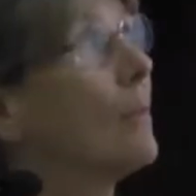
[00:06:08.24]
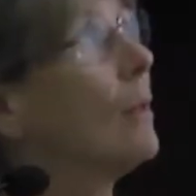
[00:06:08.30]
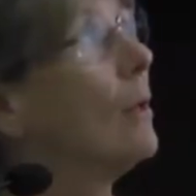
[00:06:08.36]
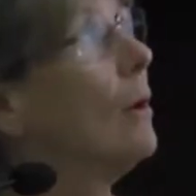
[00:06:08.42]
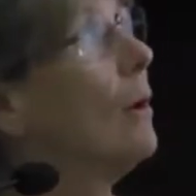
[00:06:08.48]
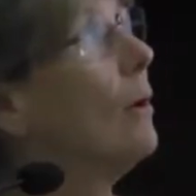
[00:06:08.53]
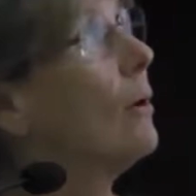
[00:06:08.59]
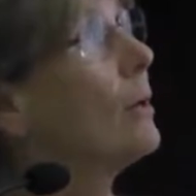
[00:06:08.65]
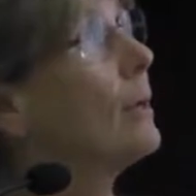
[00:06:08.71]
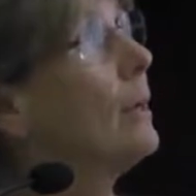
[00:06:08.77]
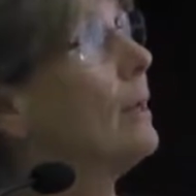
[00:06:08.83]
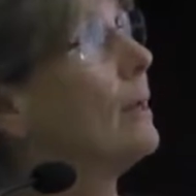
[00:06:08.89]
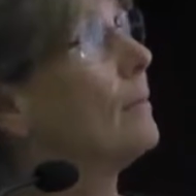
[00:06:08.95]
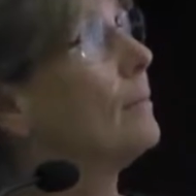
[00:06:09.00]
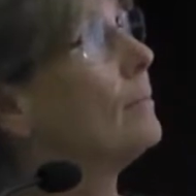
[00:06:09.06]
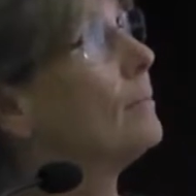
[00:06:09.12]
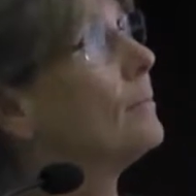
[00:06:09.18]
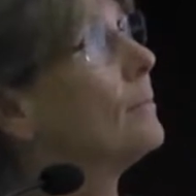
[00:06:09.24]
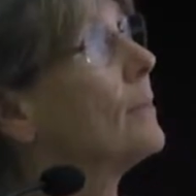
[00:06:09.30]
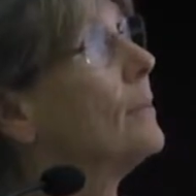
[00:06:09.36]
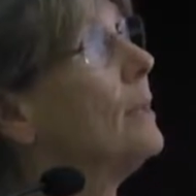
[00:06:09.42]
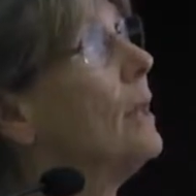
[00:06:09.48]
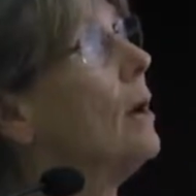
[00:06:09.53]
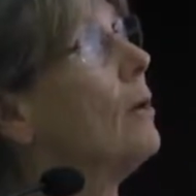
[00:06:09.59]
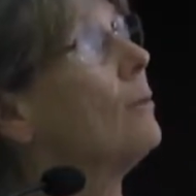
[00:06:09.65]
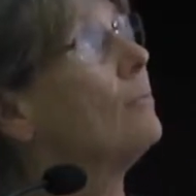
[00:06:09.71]
Okay. Now,
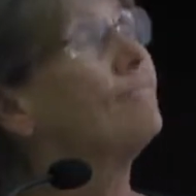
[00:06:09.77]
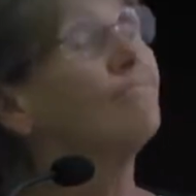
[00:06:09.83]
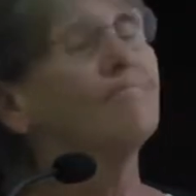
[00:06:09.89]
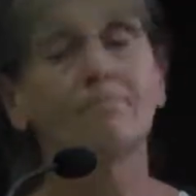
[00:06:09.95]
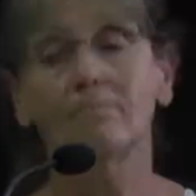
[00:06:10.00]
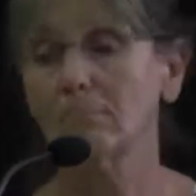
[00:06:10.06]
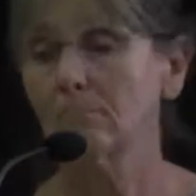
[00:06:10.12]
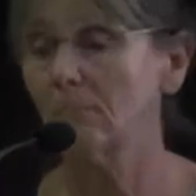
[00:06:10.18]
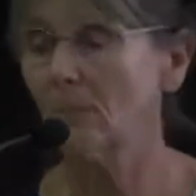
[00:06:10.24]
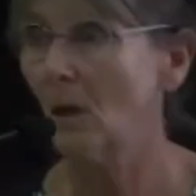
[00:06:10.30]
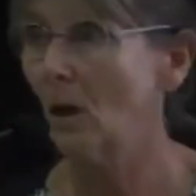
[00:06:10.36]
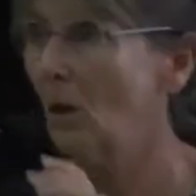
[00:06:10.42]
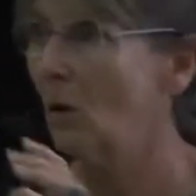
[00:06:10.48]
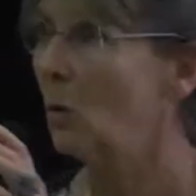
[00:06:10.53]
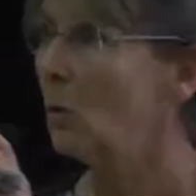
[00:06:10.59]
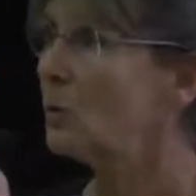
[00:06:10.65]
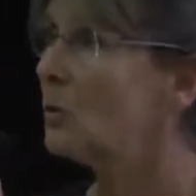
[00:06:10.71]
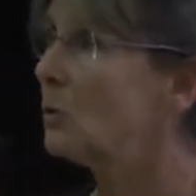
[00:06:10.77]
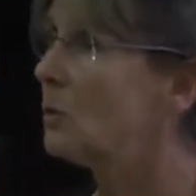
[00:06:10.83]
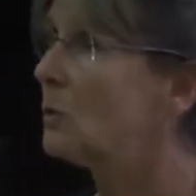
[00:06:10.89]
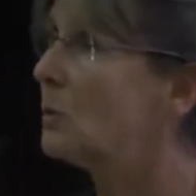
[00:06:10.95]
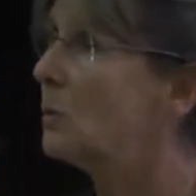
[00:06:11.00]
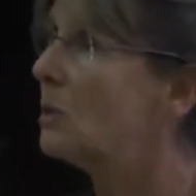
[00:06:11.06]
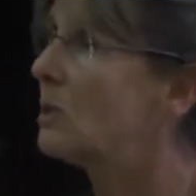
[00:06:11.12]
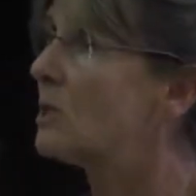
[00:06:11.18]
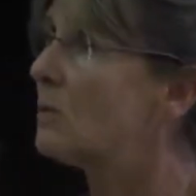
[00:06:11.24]
who is
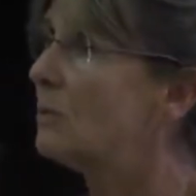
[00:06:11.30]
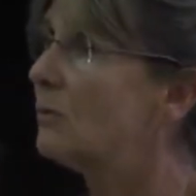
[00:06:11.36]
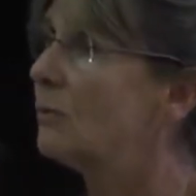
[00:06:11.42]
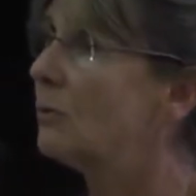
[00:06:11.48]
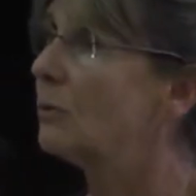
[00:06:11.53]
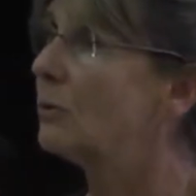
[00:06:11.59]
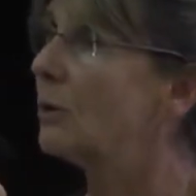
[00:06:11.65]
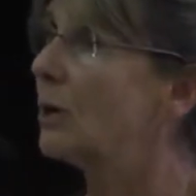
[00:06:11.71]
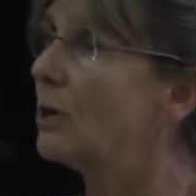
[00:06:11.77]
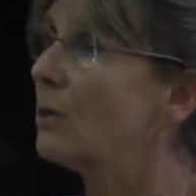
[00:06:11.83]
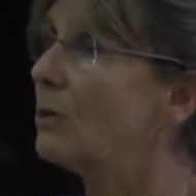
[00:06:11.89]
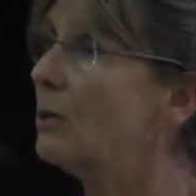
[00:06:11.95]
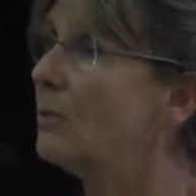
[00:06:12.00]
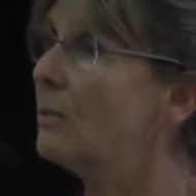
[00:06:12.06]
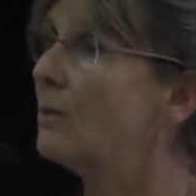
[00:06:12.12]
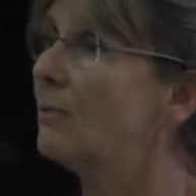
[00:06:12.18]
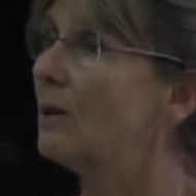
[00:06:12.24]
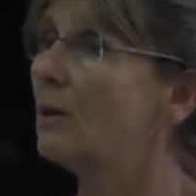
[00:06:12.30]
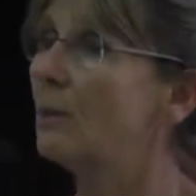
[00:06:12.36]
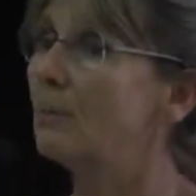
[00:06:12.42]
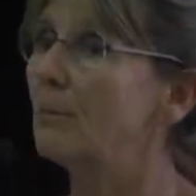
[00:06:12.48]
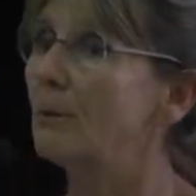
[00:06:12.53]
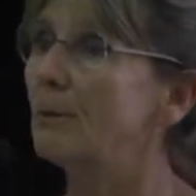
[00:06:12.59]
responsible for curriculum development?